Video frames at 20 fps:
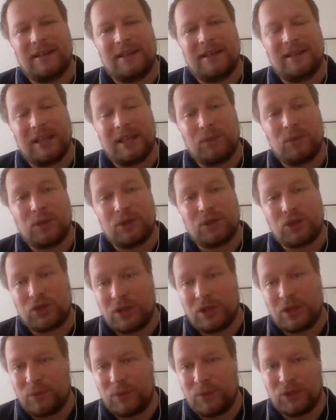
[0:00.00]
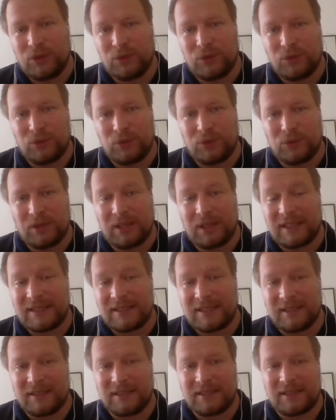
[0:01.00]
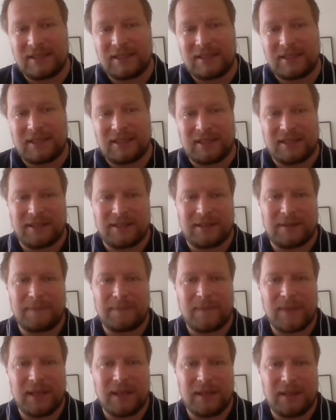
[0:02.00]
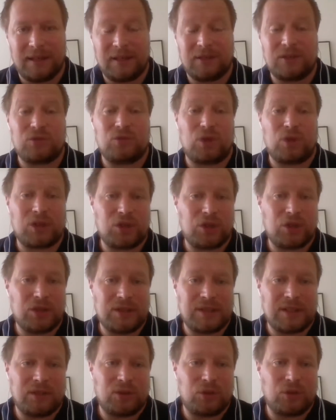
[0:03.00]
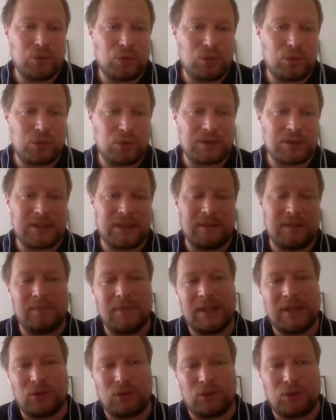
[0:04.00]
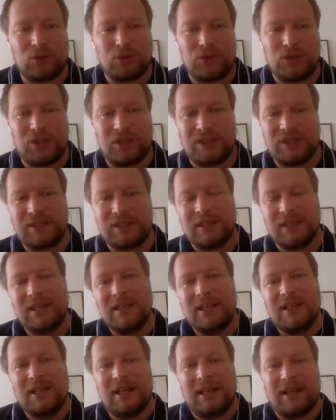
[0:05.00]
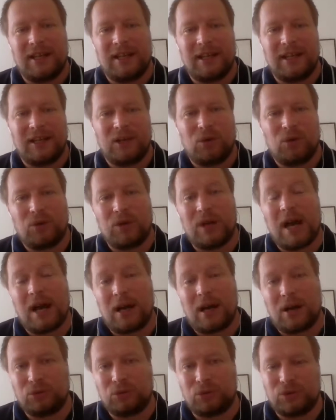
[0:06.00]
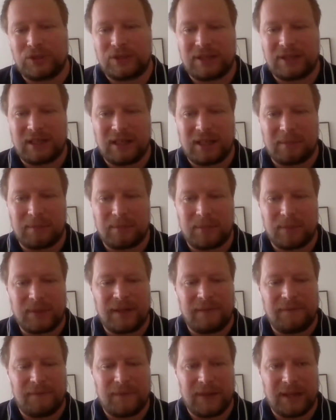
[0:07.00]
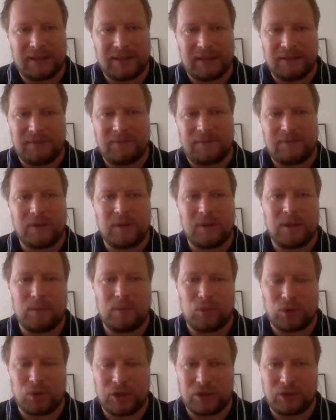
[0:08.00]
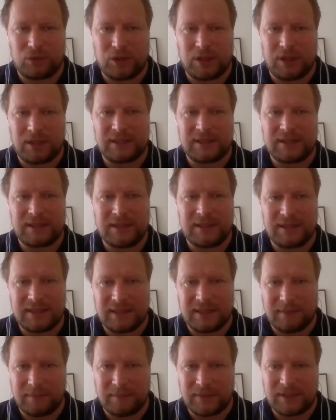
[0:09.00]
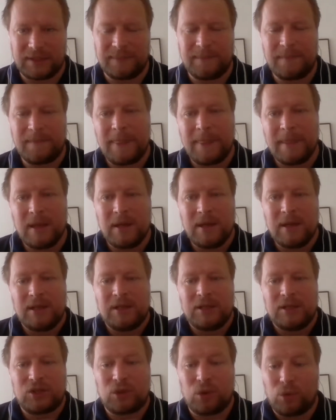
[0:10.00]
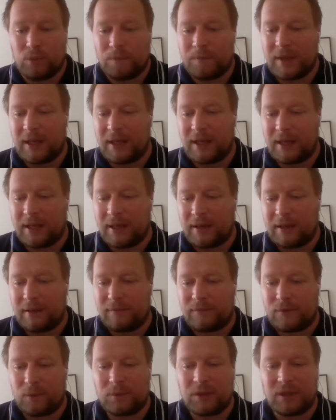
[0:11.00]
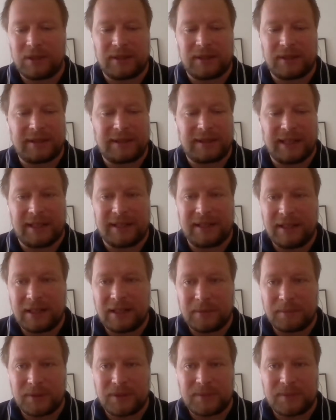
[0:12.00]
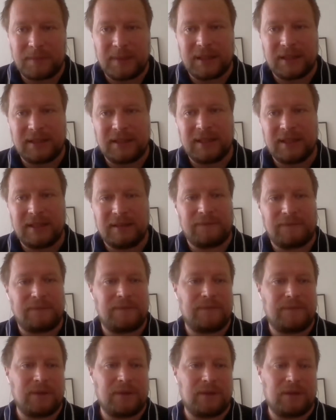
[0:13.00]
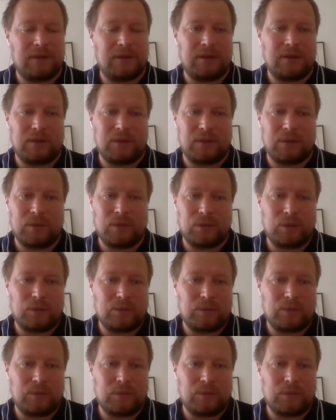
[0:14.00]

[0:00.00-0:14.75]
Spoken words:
they will share with you the lessons and instructions and tools and methodologies on how to set up effective monitoring systems. So from the technical perspective, Rastio